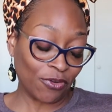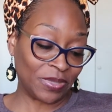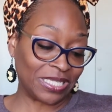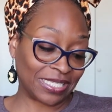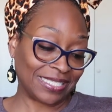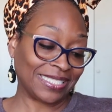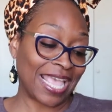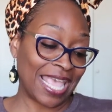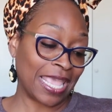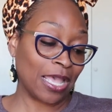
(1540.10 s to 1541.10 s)
for me to
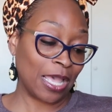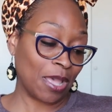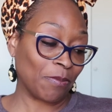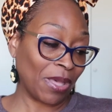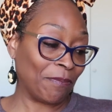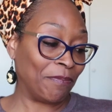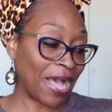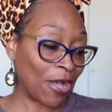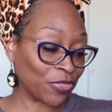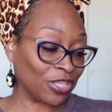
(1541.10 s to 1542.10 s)
say
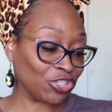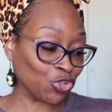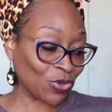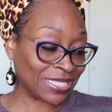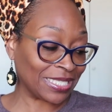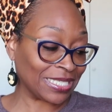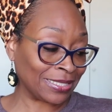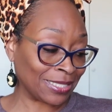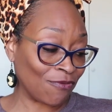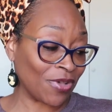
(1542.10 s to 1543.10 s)
about the dress
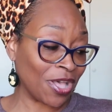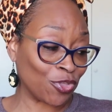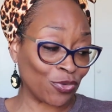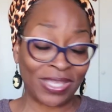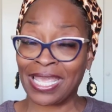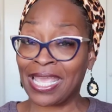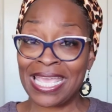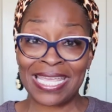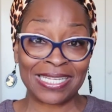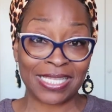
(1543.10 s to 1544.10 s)
itself other than
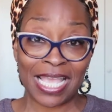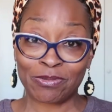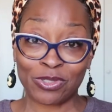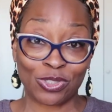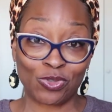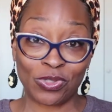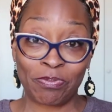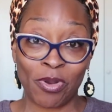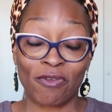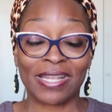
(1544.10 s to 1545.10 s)
it is
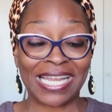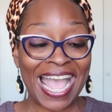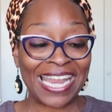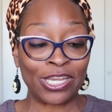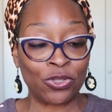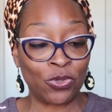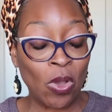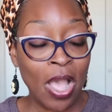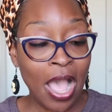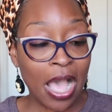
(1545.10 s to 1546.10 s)
absolutely perfect. I
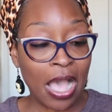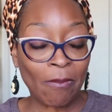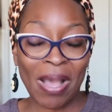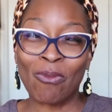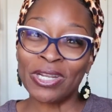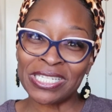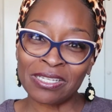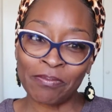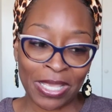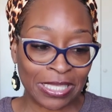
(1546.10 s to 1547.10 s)
knew I wanted
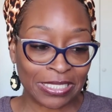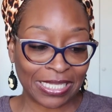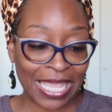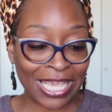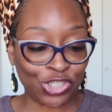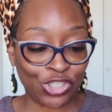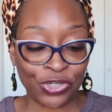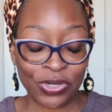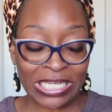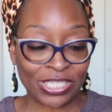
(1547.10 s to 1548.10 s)
to make this last
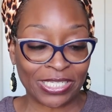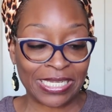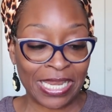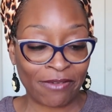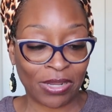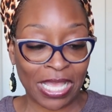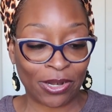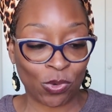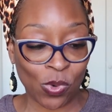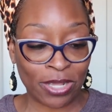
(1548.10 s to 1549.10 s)
year and just never
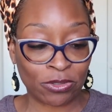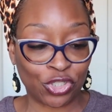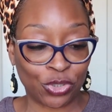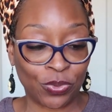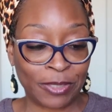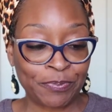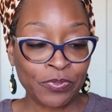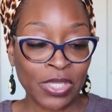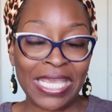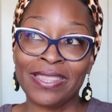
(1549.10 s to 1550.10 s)
got around to it.
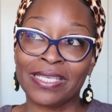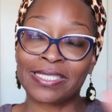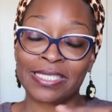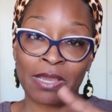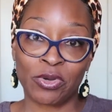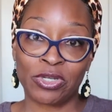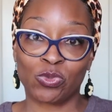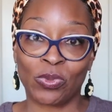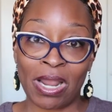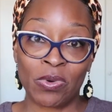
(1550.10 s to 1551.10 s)
In the summer
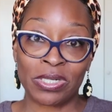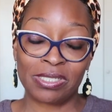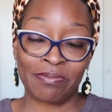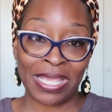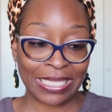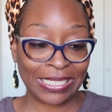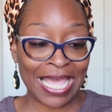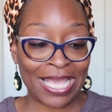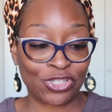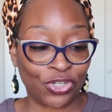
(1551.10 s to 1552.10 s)
is when I wanted to make it
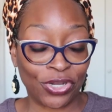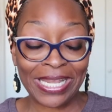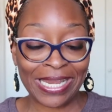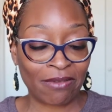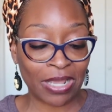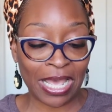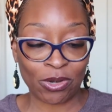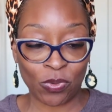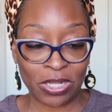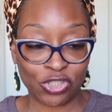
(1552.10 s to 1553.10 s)
last year and never
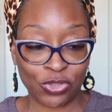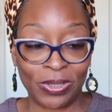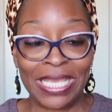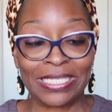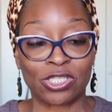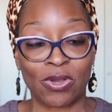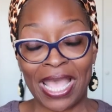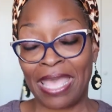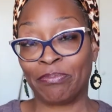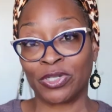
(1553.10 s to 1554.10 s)
got around to it. And so
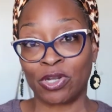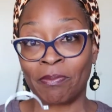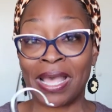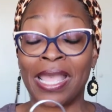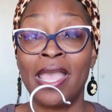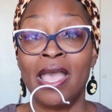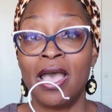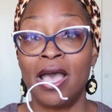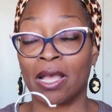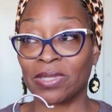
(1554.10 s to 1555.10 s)
I had put on my
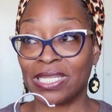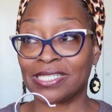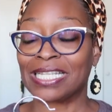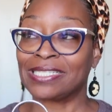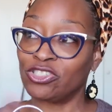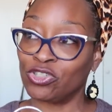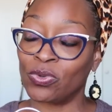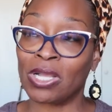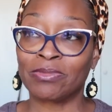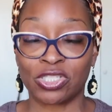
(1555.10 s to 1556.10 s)
list. I said, you
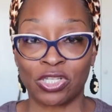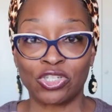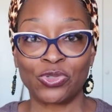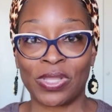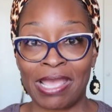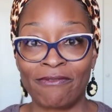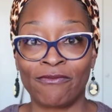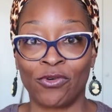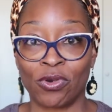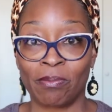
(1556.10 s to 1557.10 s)
know what? I'm just going to do
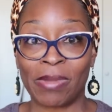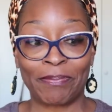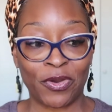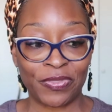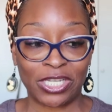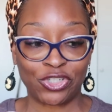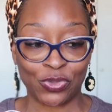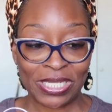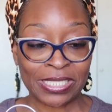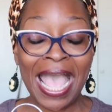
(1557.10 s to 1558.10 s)
that for my birthday
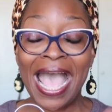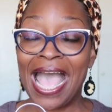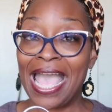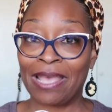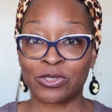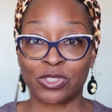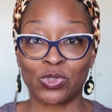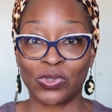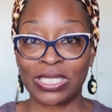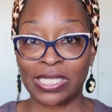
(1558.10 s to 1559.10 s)
dress. I
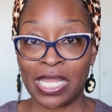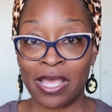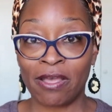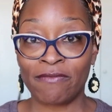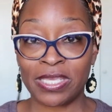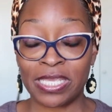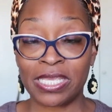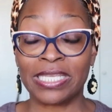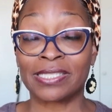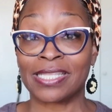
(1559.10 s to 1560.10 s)
absolutely love
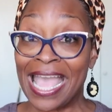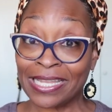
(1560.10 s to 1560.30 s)
it's the